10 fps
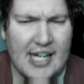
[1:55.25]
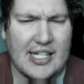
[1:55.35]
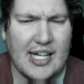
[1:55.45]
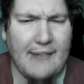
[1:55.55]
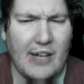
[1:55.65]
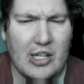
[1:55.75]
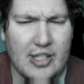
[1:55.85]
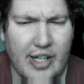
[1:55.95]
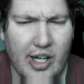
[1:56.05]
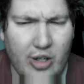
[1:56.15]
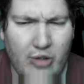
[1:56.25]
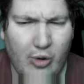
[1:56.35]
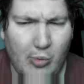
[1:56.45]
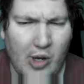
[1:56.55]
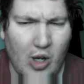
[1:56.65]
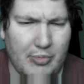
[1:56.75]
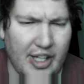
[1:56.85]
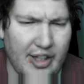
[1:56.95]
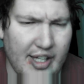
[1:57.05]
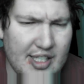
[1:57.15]
she eventually got overwhelmed
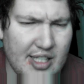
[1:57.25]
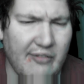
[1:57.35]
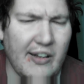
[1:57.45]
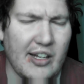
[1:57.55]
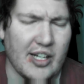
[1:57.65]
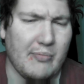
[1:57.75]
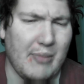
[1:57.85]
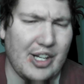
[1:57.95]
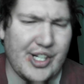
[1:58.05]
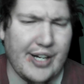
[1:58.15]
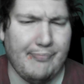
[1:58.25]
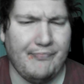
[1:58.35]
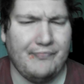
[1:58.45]
and thus defeated by Gem.